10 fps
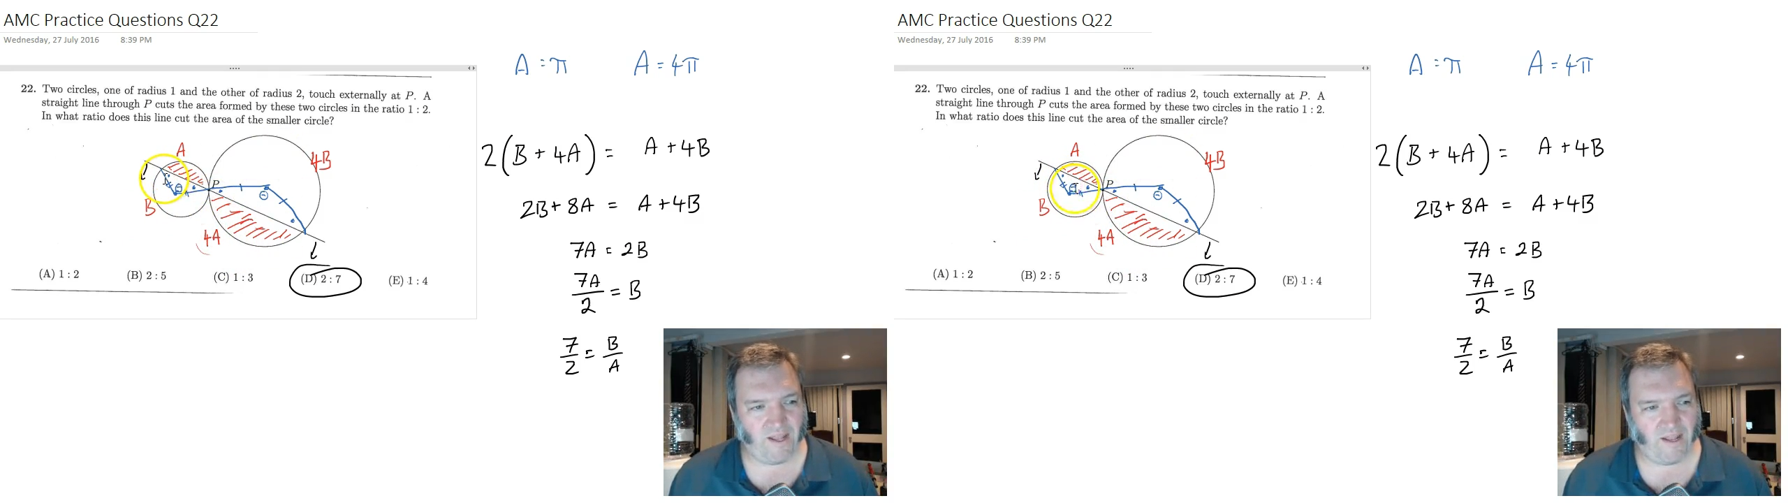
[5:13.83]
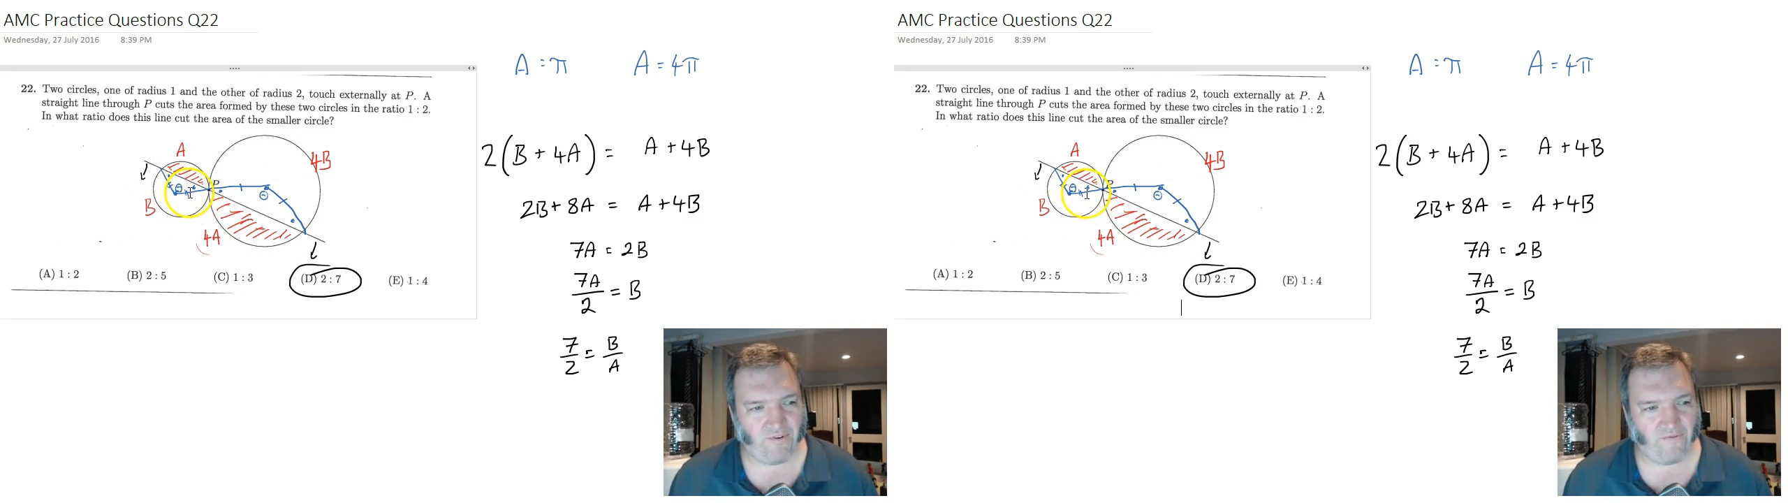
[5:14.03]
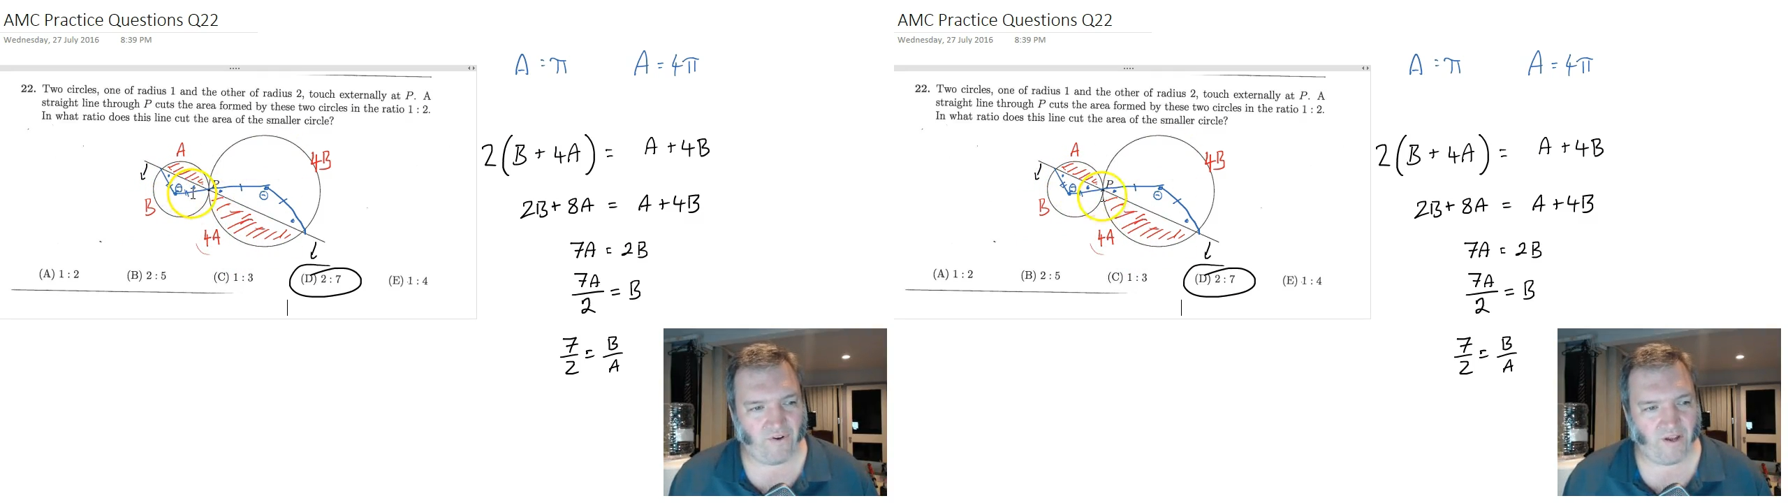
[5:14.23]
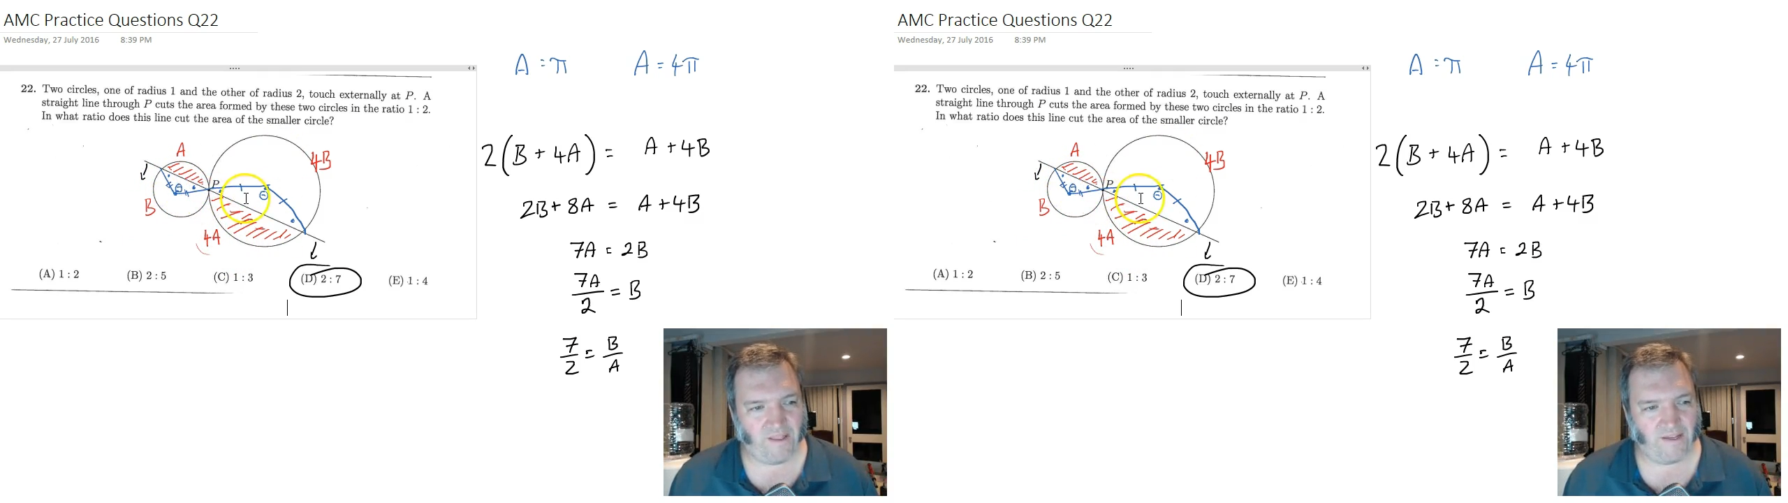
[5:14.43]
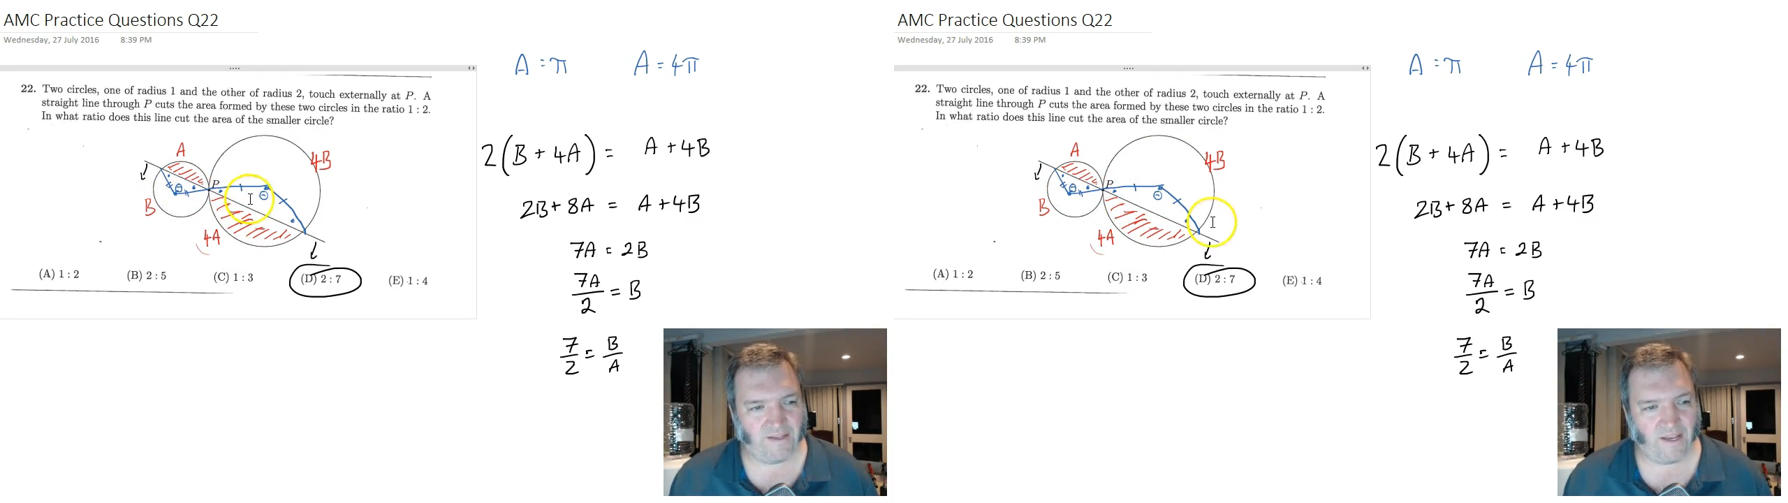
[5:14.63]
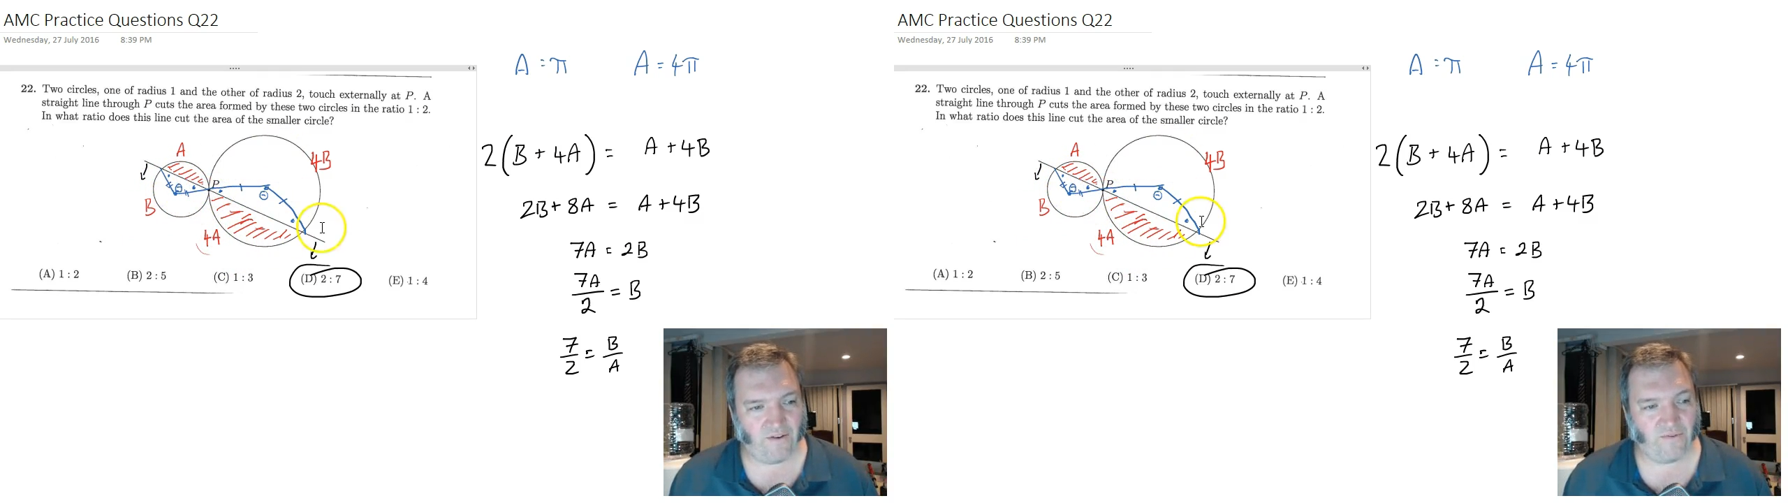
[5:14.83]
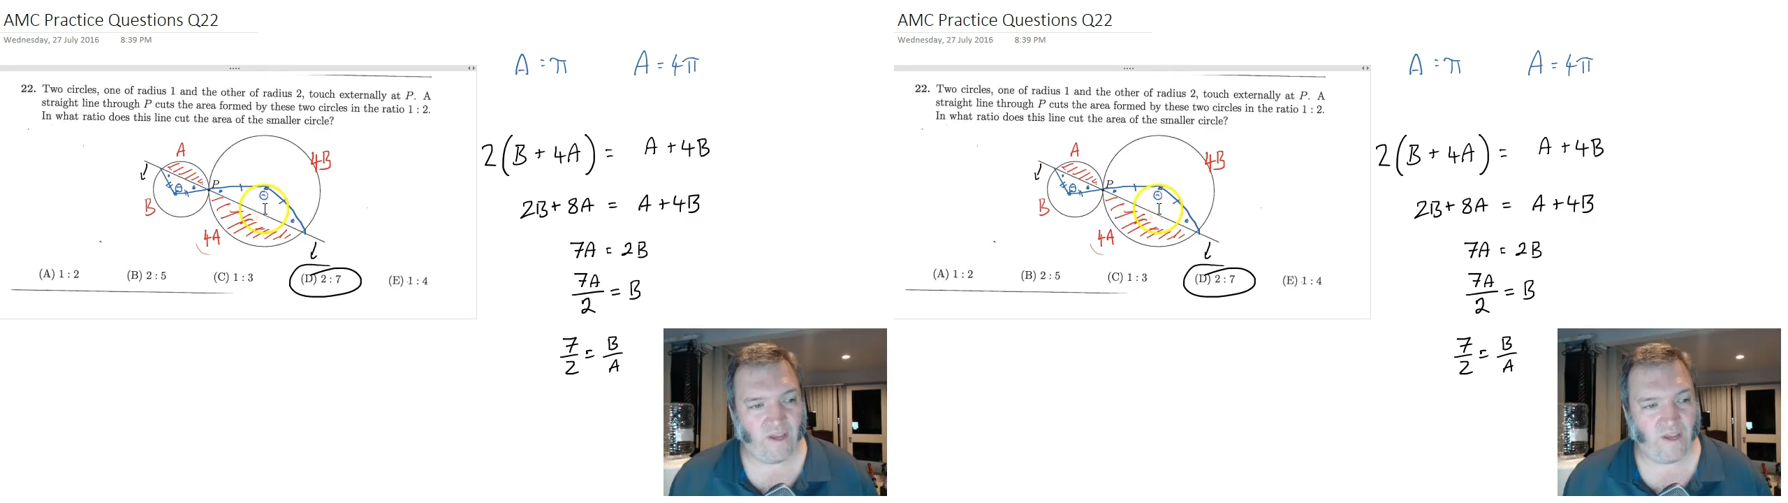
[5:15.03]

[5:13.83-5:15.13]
having to find these angles